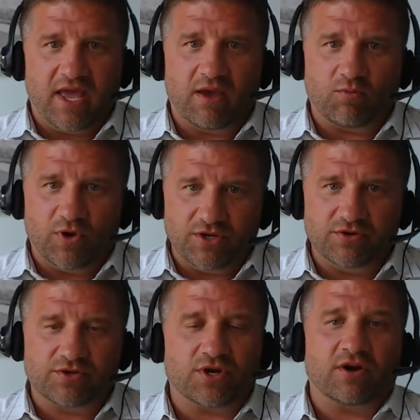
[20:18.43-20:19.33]
And when
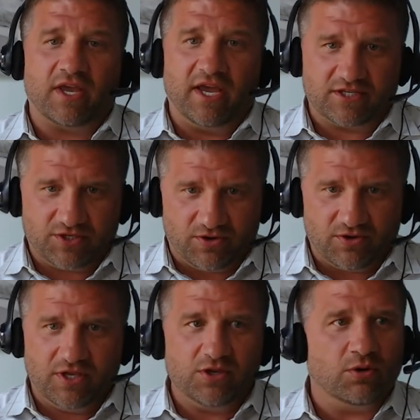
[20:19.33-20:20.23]
you talk
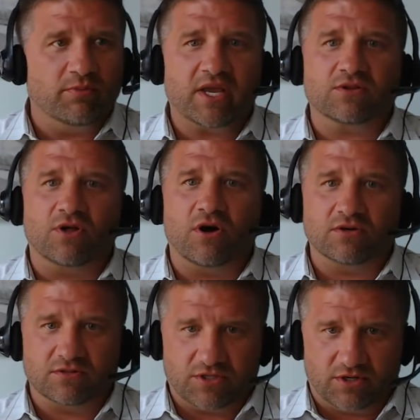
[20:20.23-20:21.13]
externally, you'll make
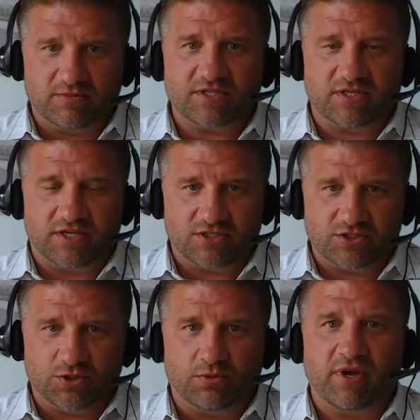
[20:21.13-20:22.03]
long term
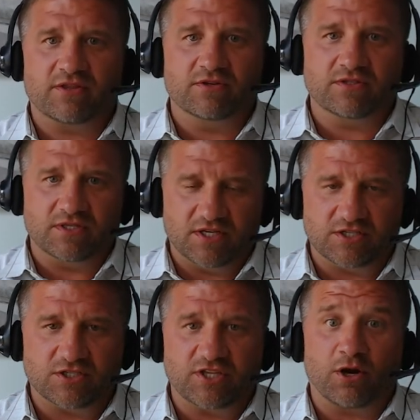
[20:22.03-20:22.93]
decisions. You'll make those
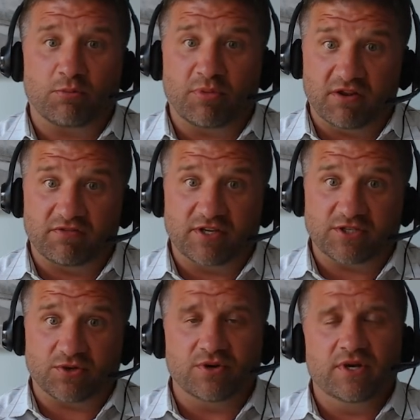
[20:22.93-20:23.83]
decisions that are
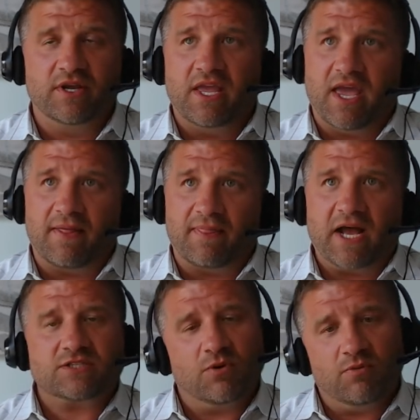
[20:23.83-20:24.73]
beneficial. And
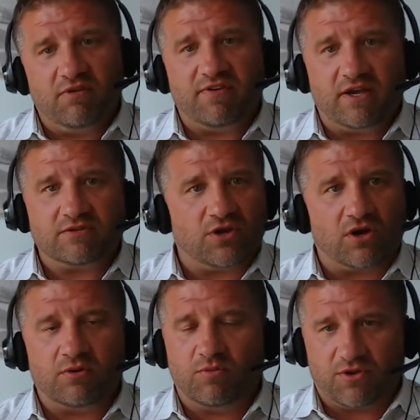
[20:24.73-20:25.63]
that's what we found
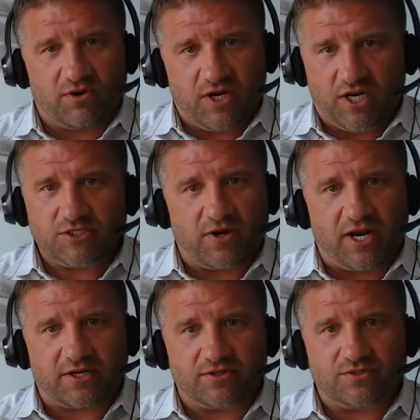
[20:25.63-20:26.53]
talking with our
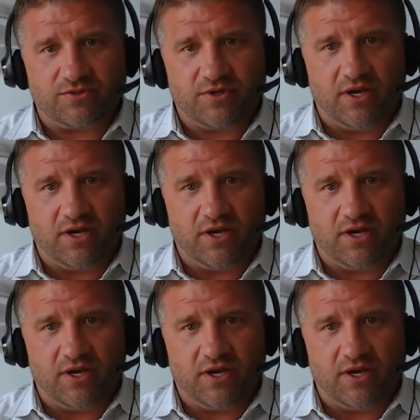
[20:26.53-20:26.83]
contractors.